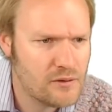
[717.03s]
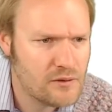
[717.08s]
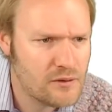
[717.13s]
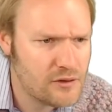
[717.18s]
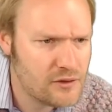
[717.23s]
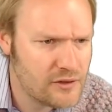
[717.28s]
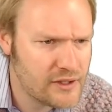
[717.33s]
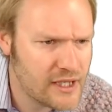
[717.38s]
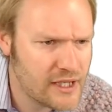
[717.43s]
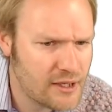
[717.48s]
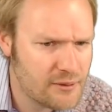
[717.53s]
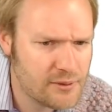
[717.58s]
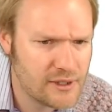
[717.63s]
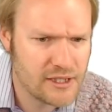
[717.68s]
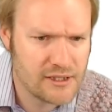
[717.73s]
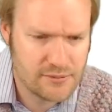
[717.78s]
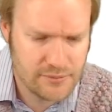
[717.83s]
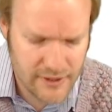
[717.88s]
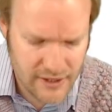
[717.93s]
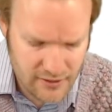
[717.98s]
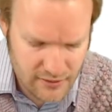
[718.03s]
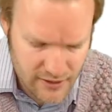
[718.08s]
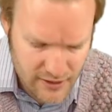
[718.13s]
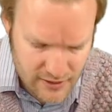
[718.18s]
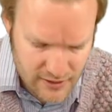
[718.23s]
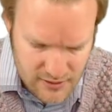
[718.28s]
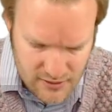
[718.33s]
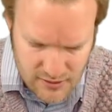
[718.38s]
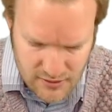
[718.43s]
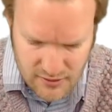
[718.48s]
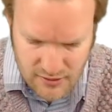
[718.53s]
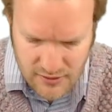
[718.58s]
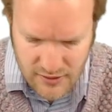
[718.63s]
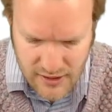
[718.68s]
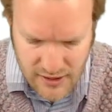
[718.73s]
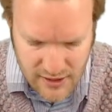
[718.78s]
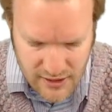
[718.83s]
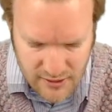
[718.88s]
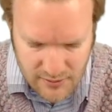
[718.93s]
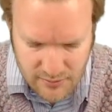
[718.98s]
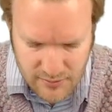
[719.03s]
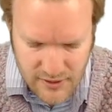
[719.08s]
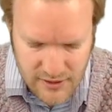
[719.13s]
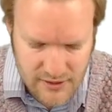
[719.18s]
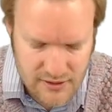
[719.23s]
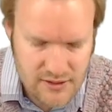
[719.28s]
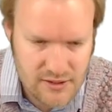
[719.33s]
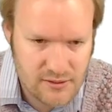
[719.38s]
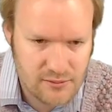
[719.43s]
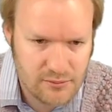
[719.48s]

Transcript: 3a plus b, right? 3a plus